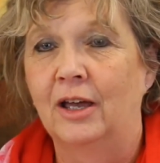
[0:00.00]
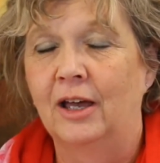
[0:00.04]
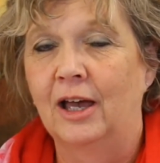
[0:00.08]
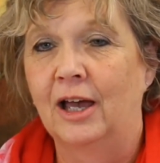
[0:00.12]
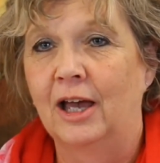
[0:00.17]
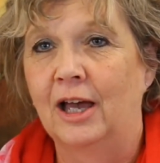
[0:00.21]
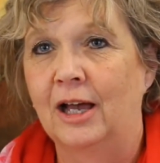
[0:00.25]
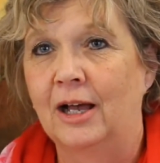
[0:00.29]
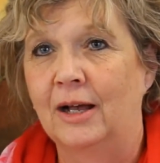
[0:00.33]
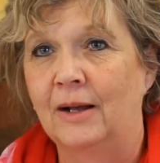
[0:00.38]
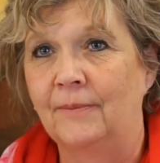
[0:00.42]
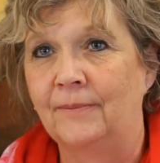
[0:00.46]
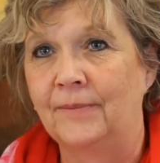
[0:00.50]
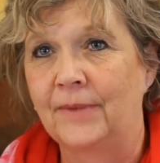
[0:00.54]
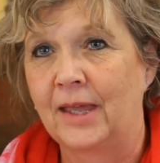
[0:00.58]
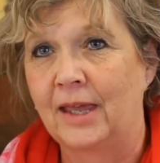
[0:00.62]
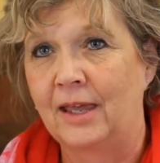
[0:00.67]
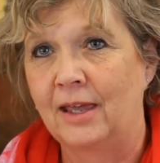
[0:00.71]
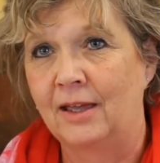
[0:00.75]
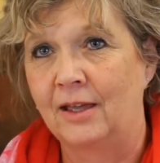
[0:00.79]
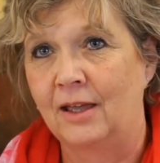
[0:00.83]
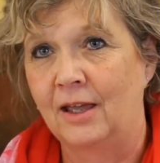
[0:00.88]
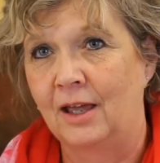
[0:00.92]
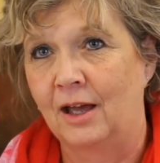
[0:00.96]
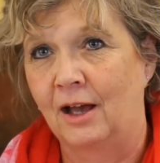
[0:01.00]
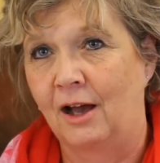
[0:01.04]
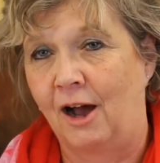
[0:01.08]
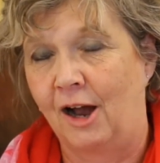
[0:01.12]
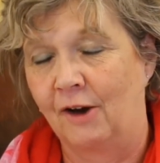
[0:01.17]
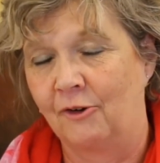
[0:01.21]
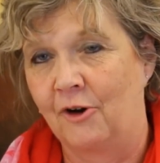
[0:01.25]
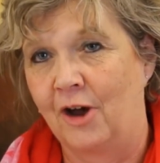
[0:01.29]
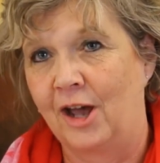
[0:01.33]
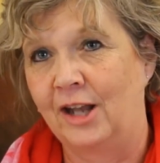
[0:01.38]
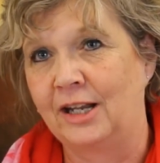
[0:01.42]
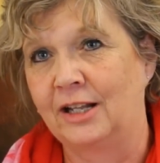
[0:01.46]
Um,
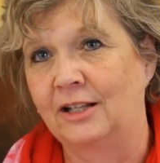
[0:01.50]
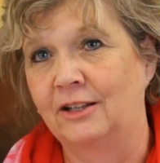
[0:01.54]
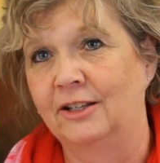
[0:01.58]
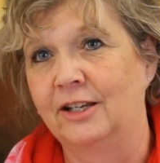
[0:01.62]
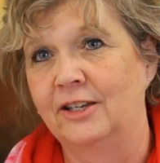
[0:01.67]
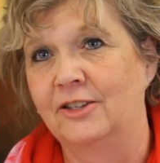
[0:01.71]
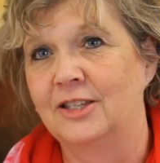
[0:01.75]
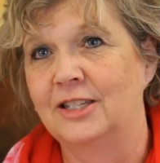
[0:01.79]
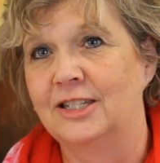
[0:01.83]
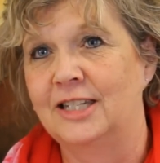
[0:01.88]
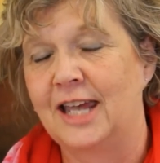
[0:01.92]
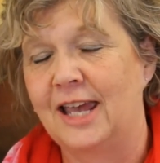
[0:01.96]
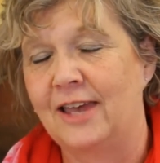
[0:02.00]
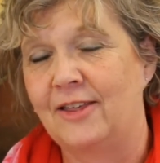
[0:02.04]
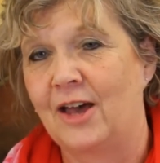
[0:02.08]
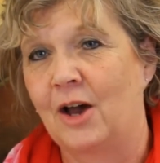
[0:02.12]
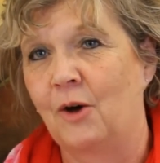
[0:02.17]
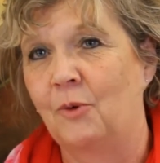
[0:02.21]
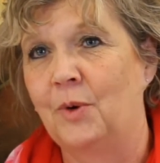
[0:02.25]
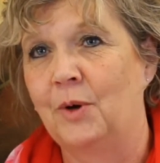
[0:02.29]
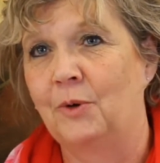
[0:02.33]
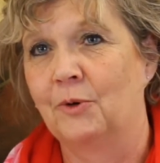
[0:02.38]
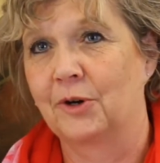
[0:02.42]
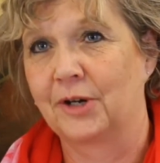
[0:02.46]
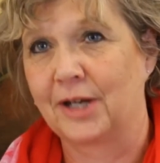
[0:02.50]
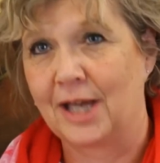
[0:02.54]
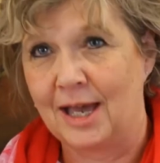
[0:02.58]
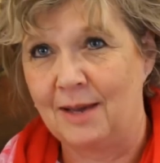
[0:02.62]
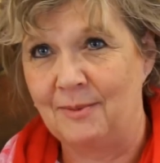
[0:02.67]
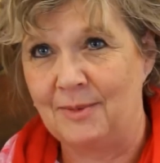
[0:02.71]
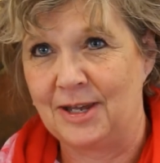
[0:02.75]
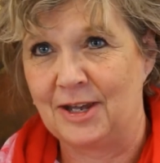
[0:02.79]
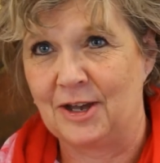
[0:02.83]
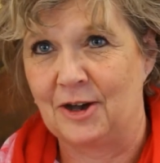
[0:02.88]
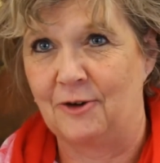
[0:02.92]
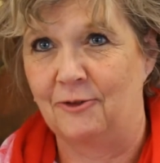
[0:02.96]
ironically, the day that we were
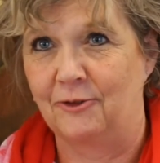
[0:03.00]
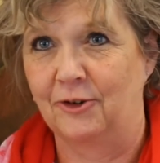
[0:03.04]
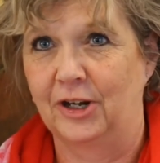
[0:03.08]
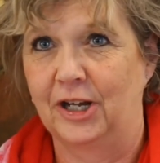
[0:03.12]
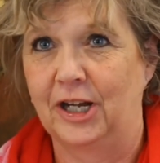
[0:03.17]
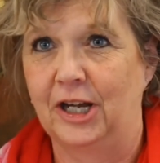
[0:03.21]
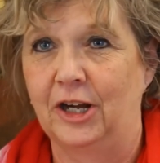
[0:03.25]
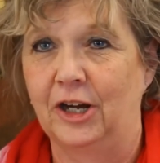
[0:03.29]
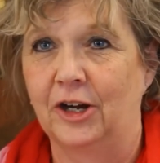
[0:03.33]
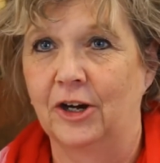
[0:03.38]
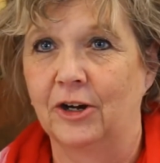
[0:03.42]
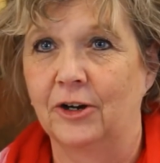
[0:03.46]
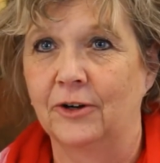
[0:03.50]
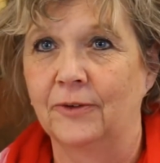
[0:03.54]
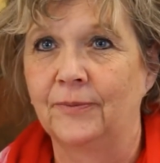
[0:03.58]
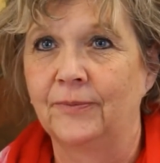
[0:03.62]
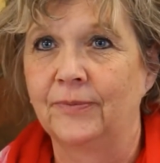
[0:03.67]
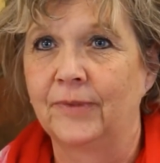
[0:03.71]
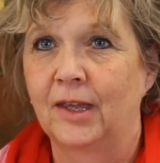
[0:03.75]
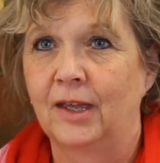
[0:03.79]
coming over here,